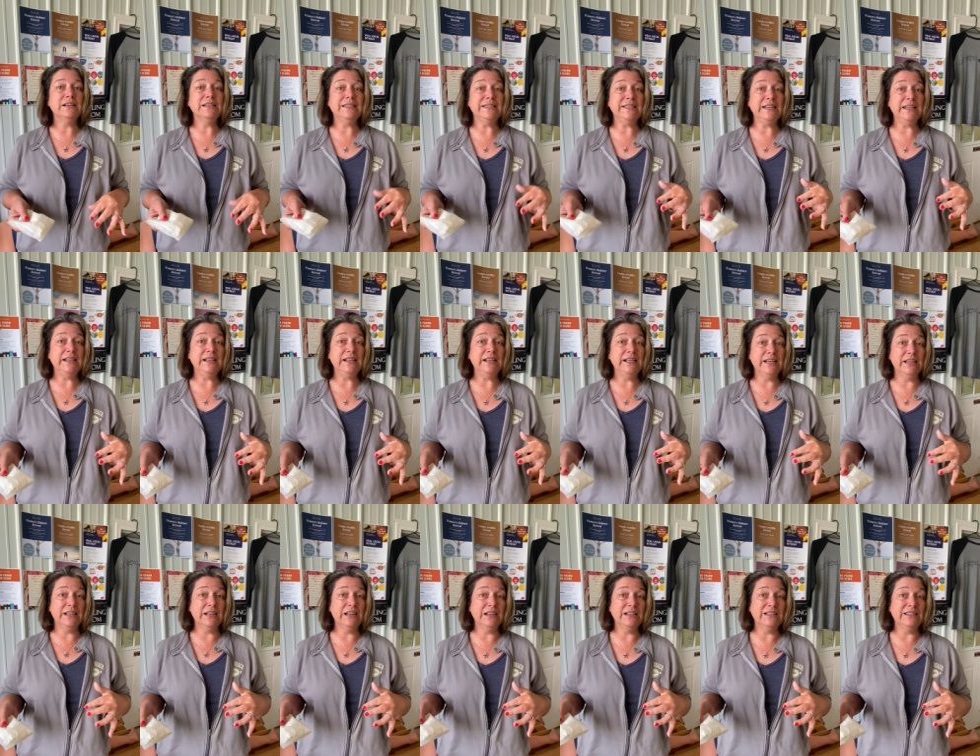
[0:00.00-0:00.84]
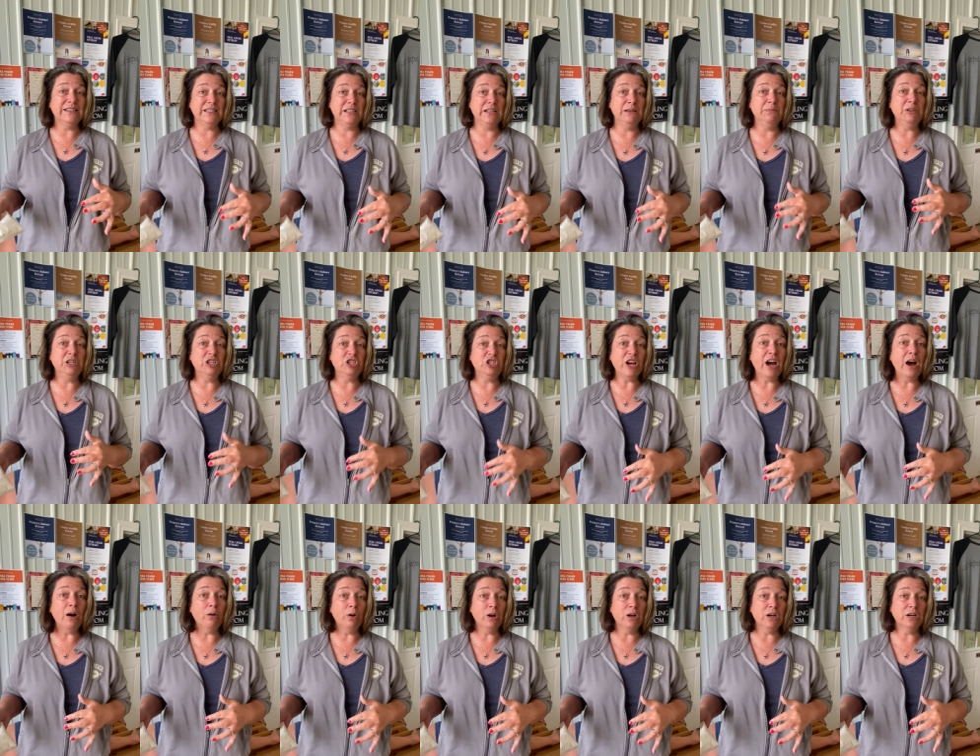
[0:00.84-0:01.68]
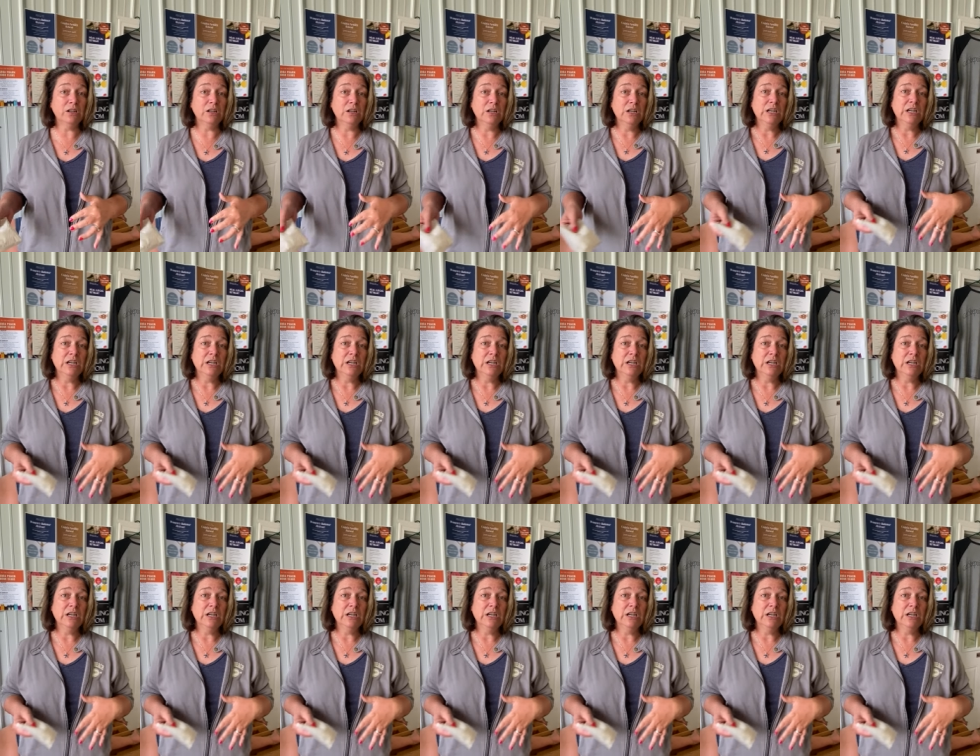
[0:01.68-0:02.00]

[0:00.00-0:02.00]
sitting in a steamy shower